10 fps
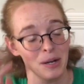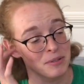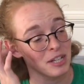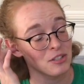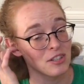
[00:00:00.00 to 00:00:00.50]
I
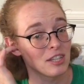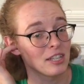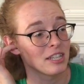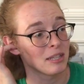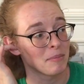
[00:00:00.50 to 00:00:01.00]
was actually
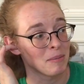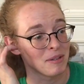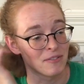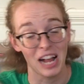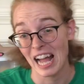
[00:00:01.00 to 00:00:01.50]
thinking that maybe
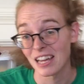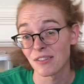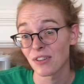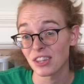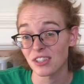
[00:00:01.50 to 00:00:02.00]
for
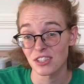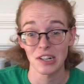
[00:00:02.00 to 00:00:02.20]
Advent this